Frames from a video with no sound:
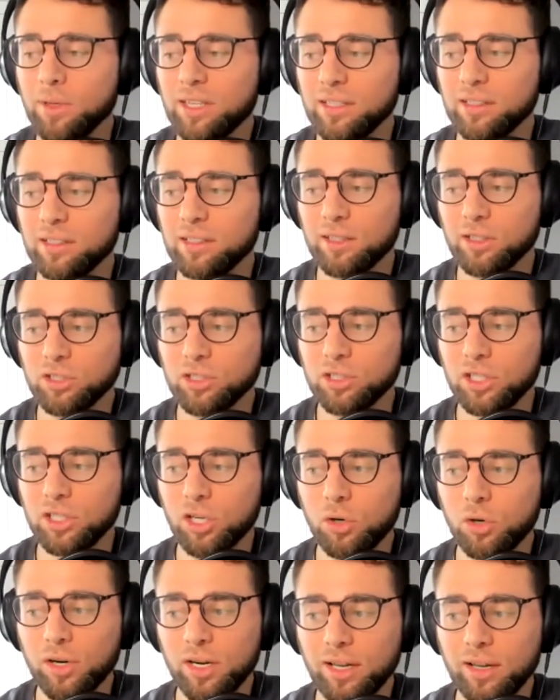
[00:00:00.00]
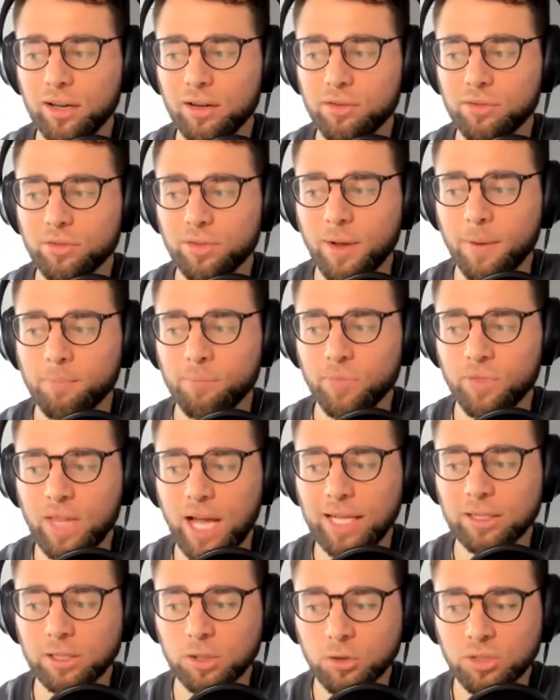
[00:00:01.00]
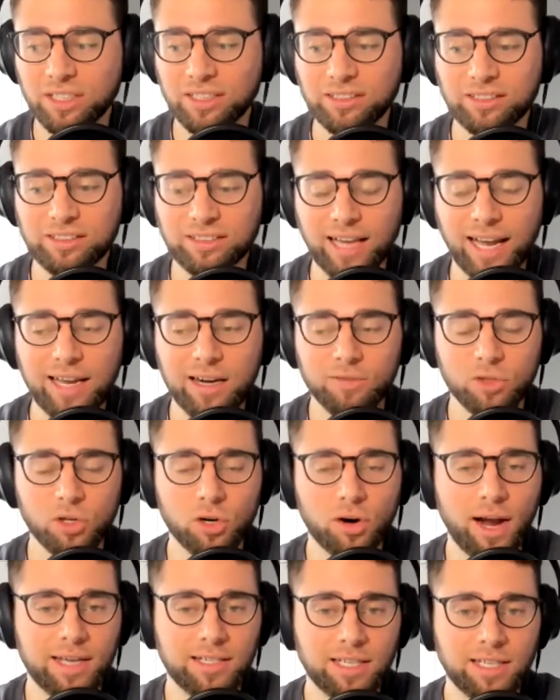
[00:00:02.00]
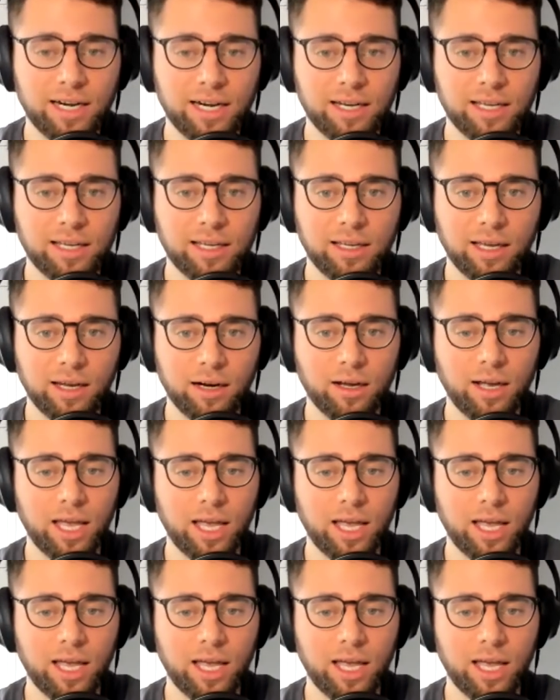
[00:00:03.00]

would think that there's a degree of not losing sight of your identity and,